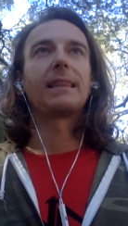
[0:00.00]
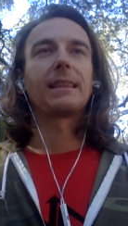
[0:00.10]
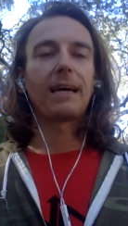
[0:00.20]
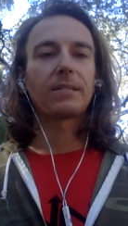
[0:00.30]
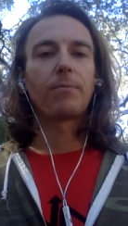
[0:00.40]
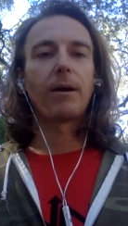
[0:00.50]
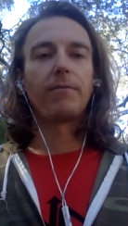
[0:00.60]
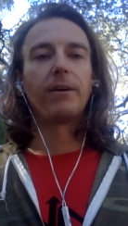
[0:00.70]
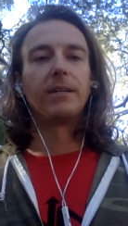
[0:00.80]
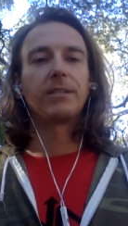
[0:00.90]
that's my
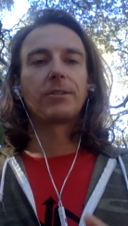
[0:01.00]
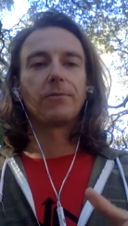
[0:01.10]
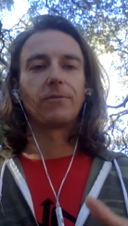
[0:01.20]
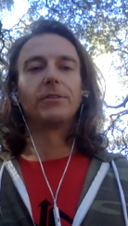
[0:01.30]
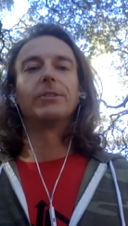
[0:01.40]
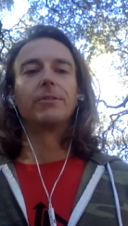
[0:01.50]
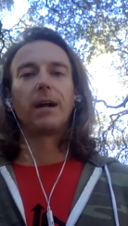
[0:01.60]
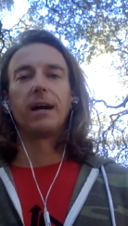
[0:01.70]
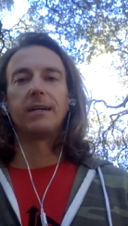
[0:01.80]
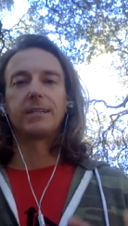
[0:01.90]
advice for you
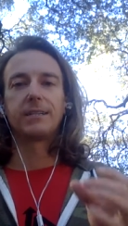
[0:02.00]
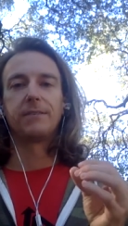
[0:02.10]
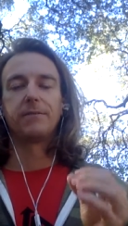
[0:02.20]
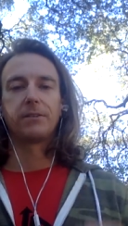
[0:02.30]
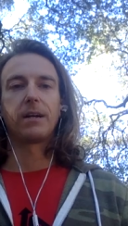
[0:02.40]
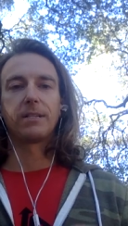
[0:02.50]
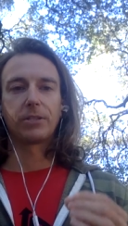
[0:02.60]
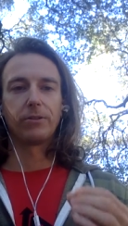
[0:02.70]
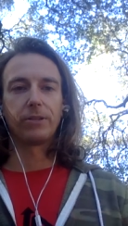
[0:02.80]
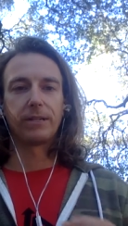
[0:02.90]
guys if you guys
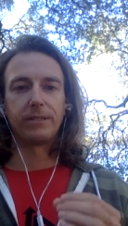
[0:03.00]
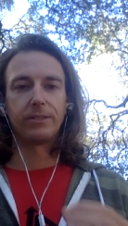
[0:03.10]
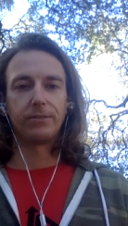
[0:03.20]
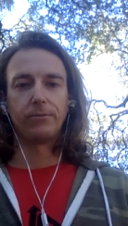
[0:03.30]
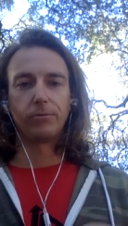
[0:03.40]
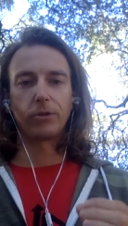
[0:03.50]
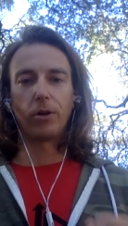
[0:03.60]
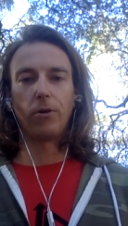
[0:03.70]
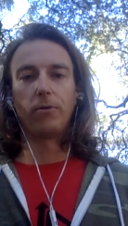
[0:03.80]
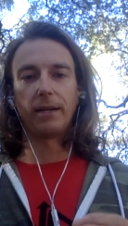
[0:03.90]
are looking to
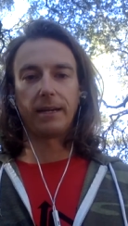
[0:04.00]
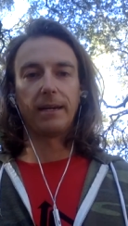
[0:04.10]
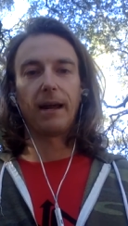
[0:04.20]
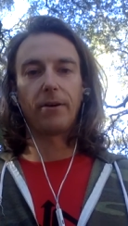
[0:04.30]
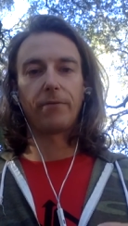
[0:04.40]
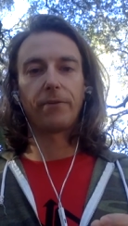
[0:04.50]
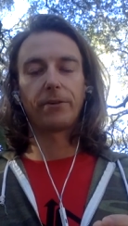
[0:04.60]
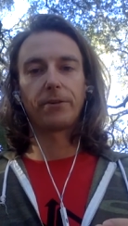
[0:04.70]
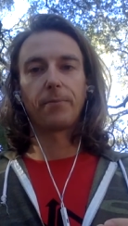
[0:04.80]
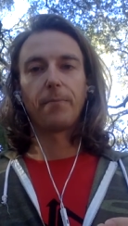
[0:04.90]
go and get out of
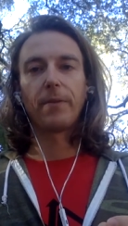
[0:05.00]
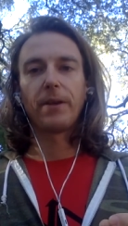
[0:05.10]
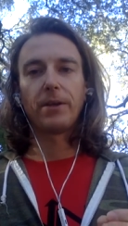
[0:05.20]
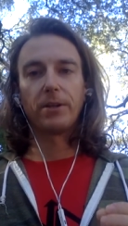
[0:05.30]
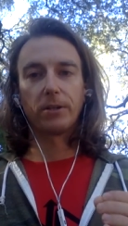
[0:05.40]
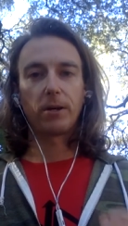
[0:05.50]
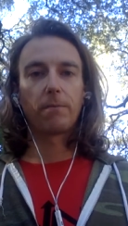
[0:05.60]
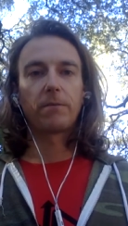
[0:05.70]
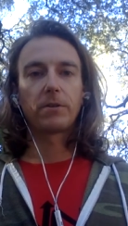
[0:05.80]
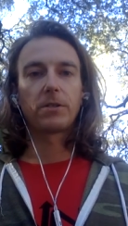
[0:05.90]
your your
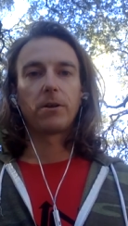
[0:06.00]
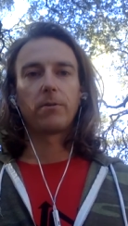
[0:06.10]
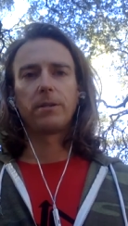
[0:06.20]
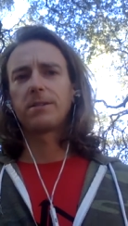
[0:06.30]
comfort zone.